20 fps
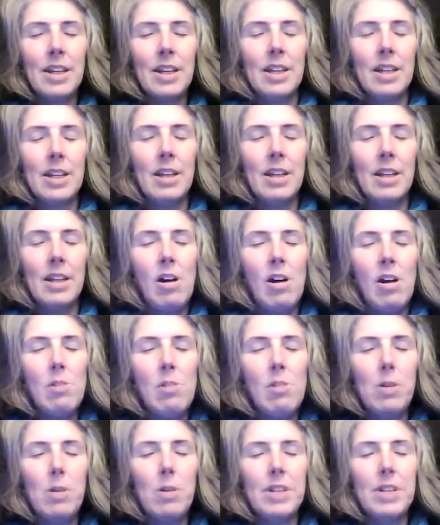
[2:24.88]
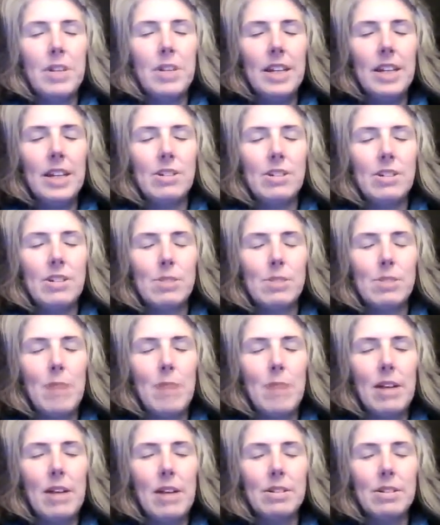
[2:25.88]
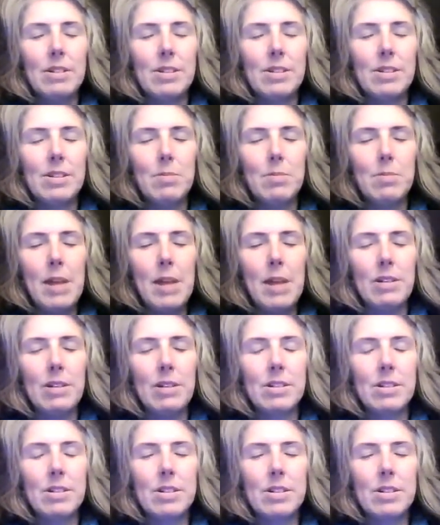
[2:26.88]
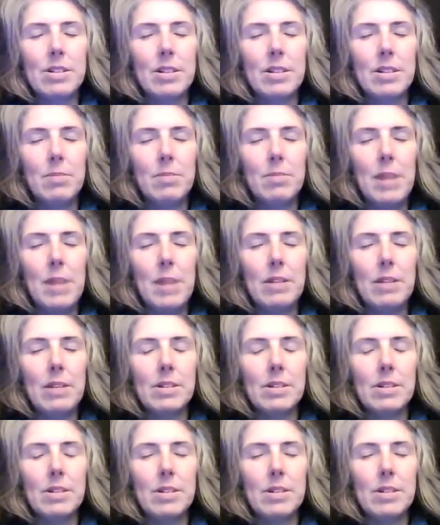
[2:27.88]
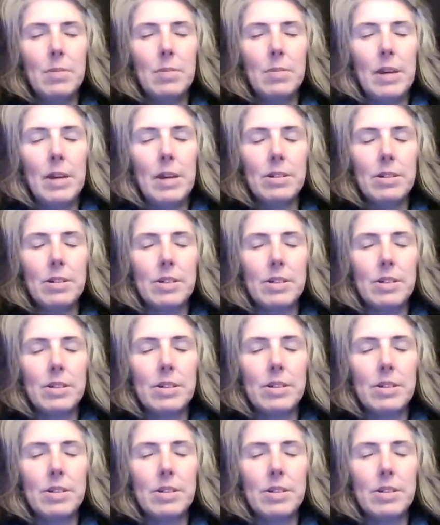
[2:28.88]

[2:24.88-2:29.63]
The whole body just melts and melts and melts and melts.